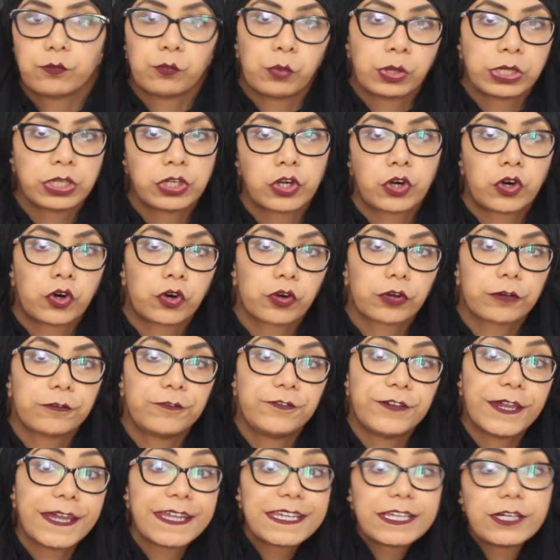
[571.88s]
when you're
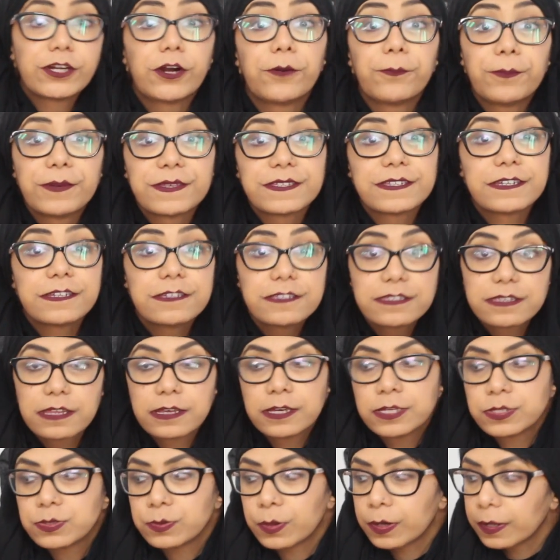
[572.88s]
creating your business
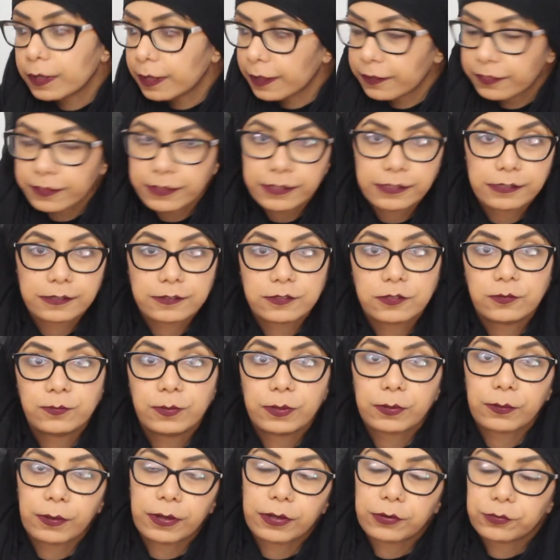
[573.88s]
as well. I think this would
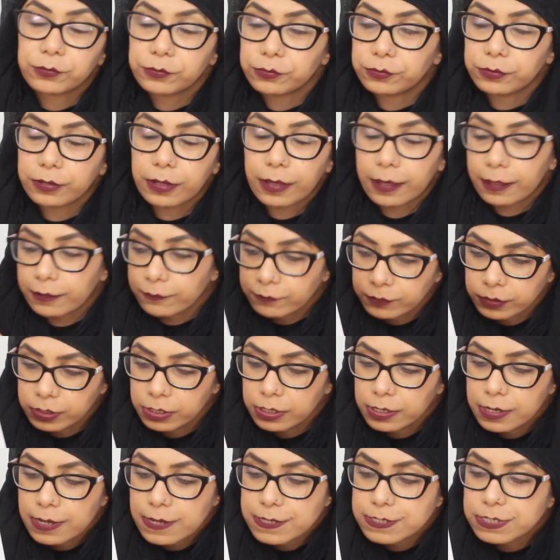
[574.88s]
be quite cool to have.
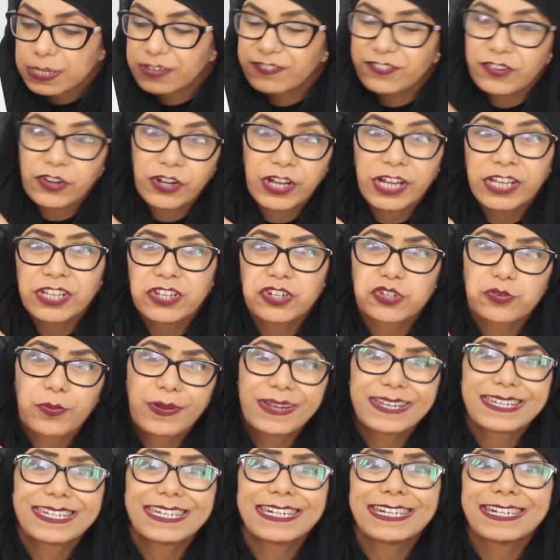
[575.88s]
So if you're in your
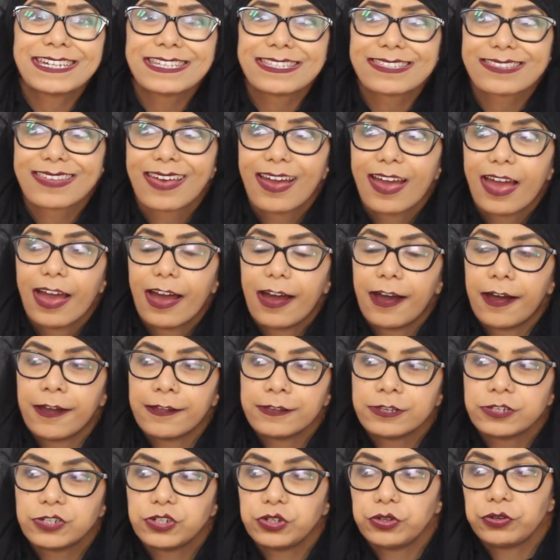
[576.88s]
20s
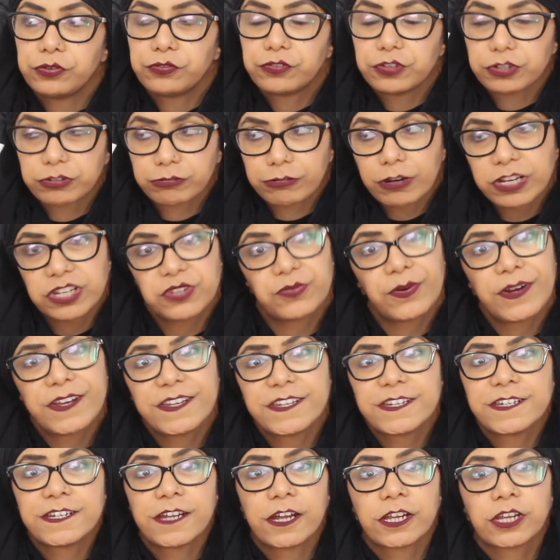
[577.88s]
and you just
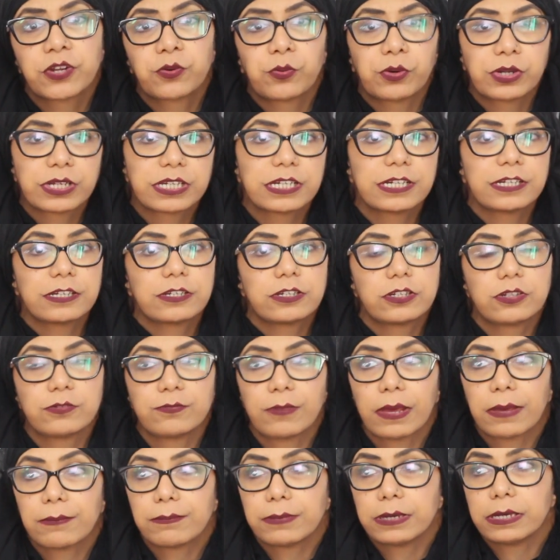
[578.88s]
graduated and you're wanting to
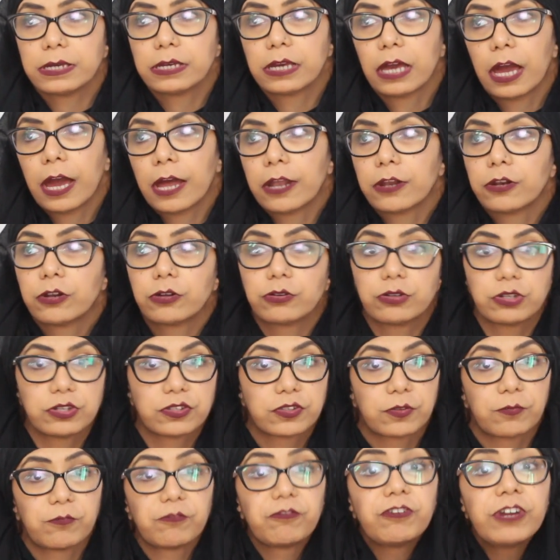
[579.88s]
maybe, I don't know,
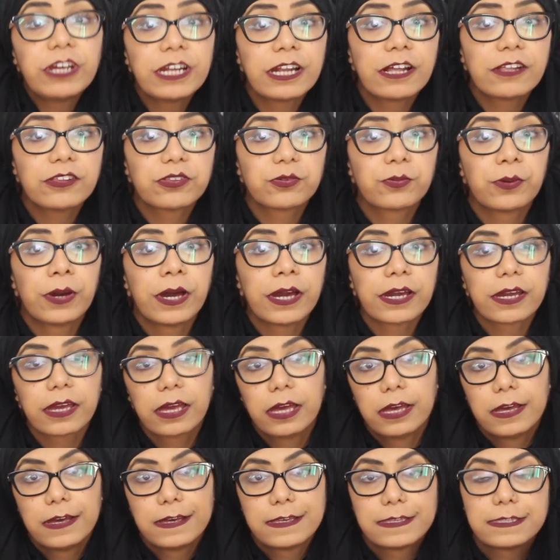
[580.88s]
do some freelance work,
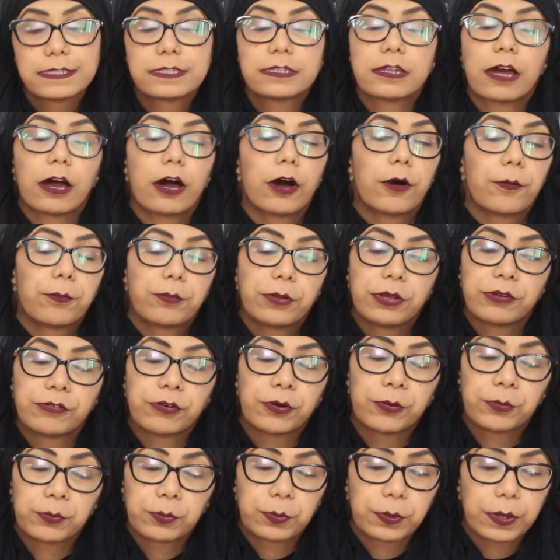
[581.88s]
start up
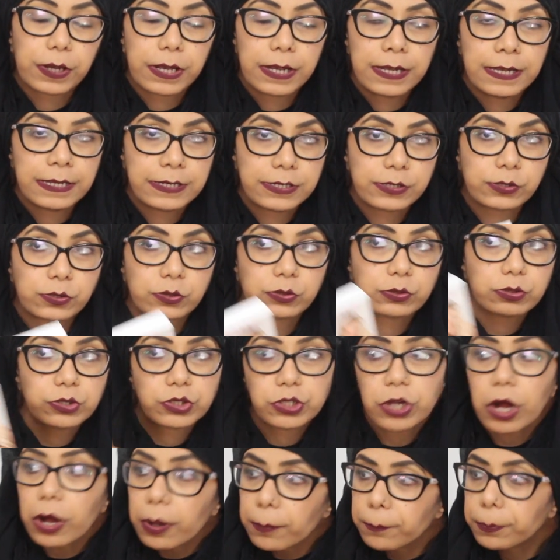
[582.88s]
your own little
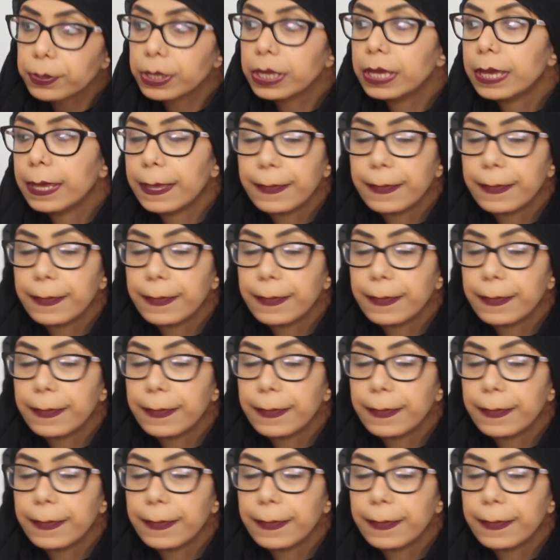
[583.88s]
shop